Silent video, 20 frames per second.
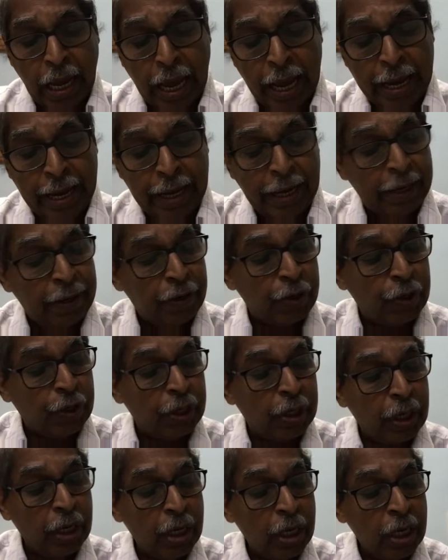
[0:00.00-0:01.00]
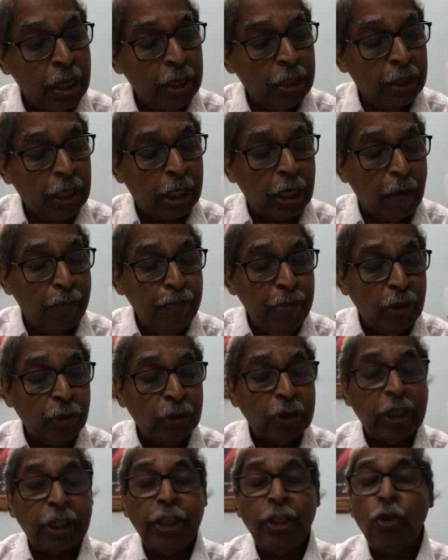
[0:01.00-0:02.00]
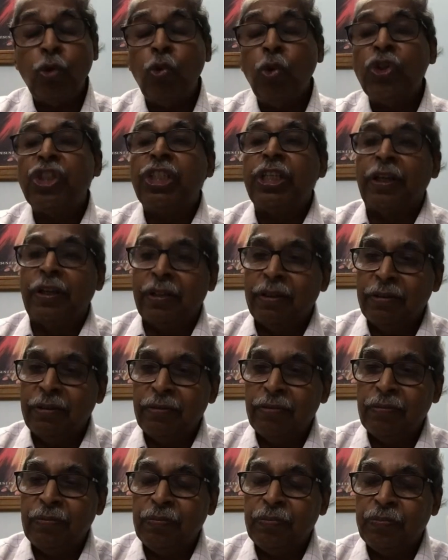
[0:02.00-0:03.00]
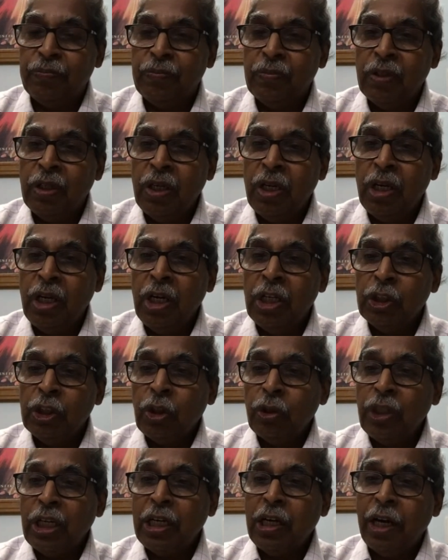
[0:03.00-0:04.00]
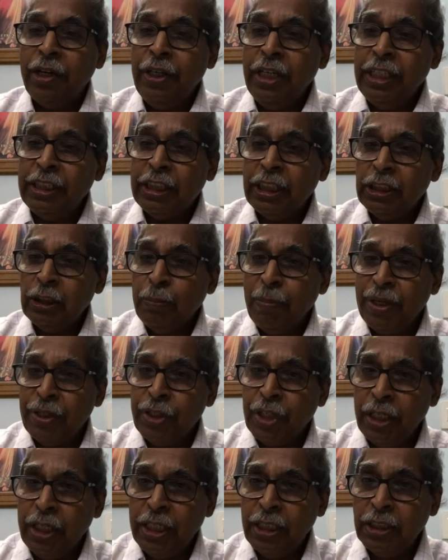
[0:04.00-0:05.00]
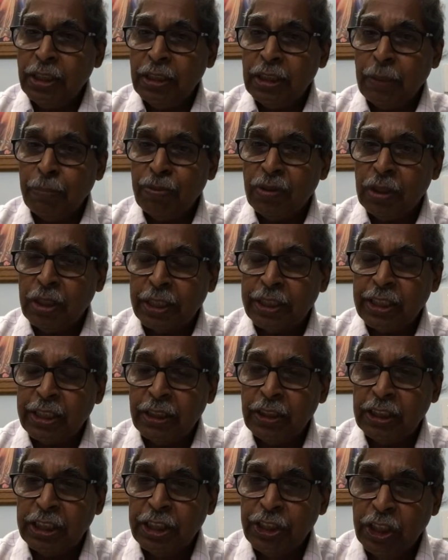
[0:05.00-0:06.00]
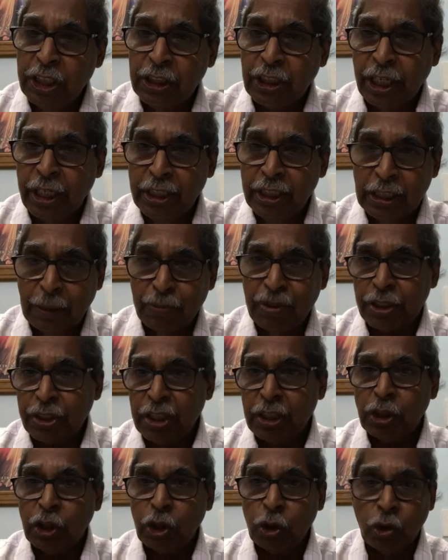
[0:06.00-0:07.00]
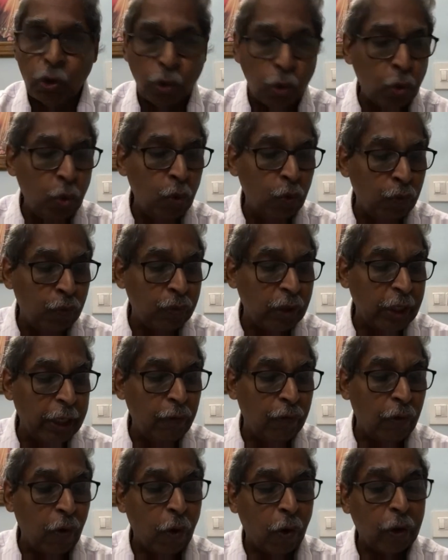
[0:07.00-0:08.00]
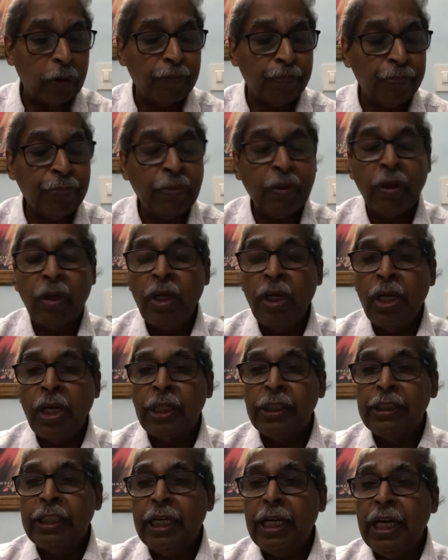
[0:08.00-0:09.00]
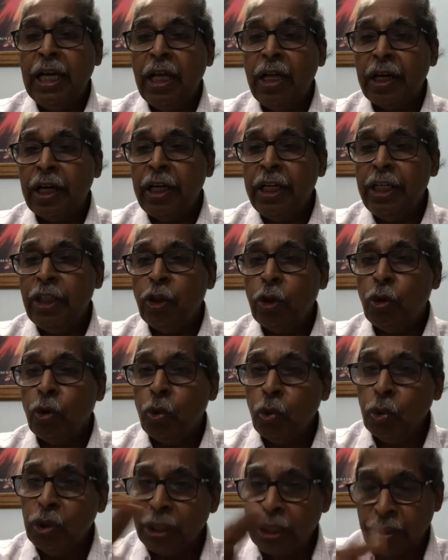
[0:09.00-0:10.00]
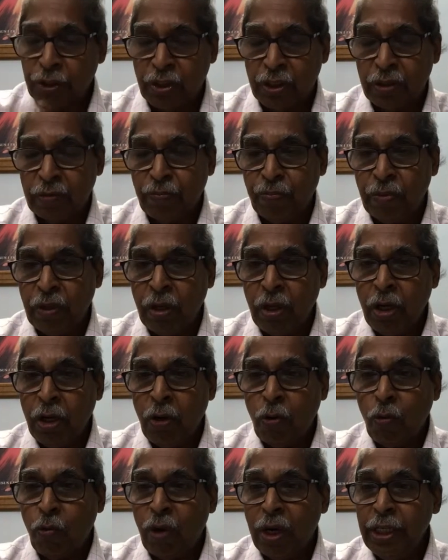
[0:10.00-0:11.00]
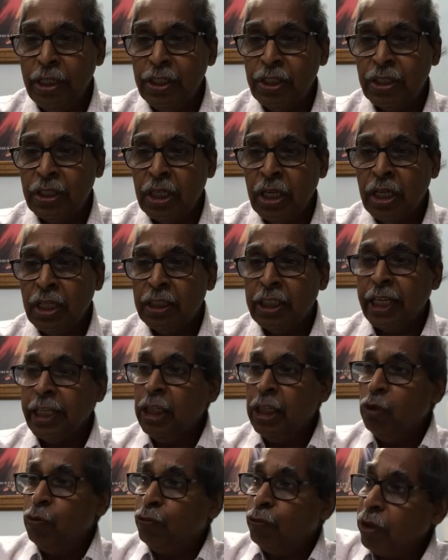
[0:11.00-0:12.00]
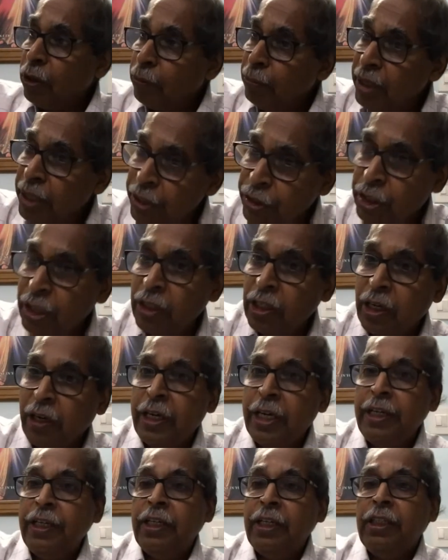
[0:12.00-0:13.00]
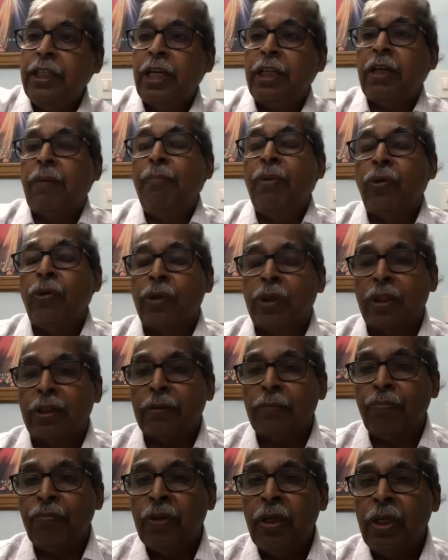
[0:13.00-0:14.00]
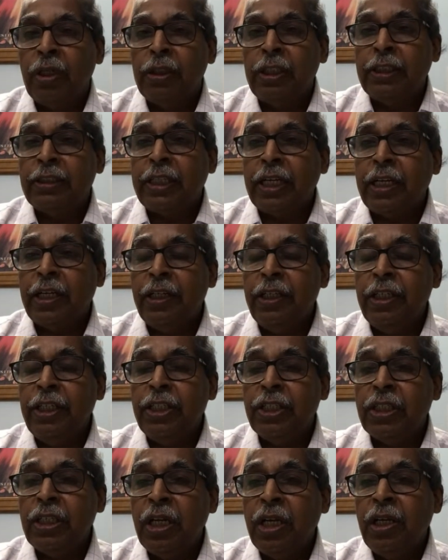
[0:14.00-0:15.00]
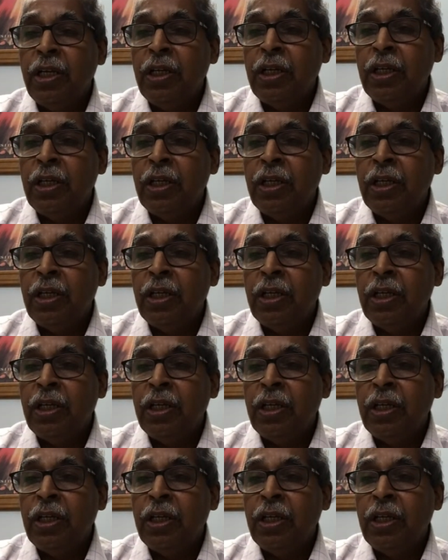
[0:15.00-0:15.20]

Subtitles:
and the computer in question. So the conditions mentioned in subsection 63, subsections 2, 3, 4, they are related to two things. One is the information contained in the computer. The second is